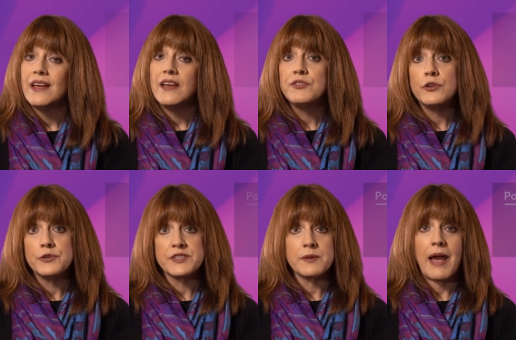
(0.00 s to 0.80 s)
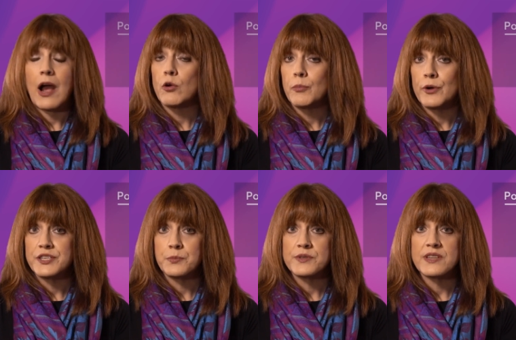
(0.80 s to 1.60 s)
If you're using PowerPoint
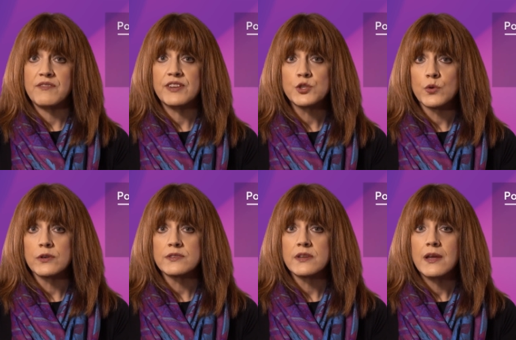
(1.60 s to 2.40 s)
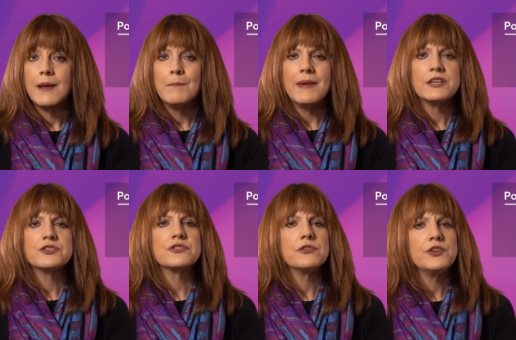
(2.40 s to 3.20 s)
to present visuals, make
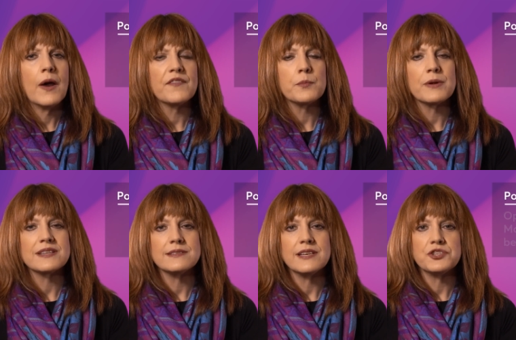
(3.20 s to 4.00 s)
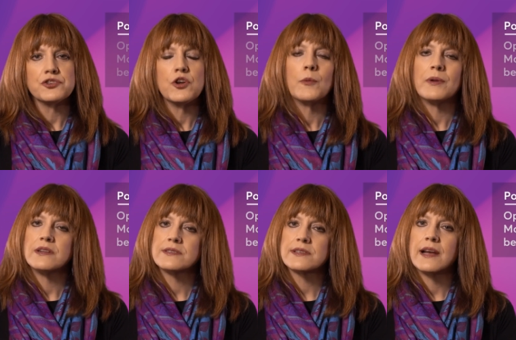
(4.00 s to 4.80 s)
sure you have the presentation open
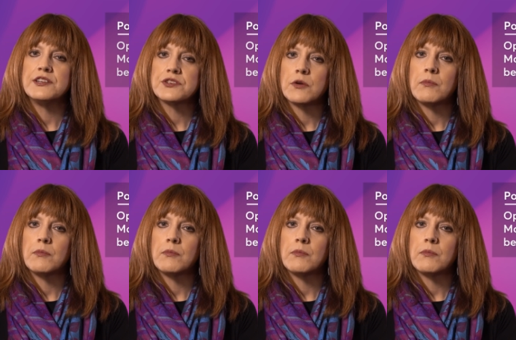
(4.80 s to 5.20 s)
in slideshow